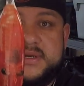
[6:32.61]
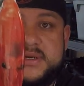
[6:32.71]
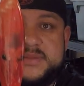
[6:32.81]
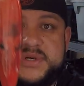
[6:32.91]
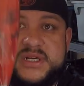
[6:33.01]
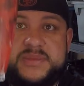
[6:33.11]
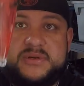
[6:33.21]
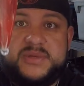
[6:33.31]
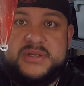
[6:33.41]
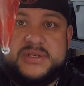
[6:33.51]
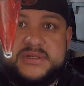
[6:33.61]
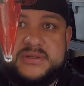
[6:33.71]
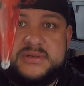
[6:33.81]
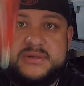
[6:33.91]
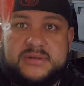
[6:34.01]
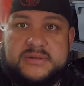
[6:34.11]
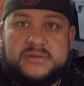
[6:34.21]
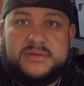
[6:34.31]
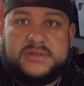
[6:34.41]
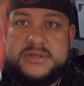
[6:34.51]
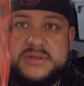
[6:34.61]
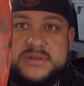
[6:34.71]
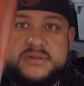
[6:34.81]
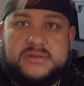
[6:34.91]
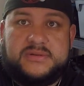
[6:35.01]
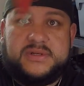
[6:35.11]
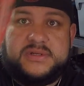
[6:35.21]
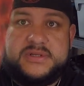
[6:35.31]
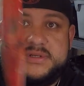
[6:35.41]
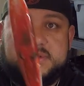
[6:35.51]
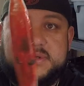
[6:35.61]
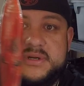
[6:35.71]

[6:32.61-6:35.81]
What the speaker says: I just bring it up a little bit and just twitch, twitch.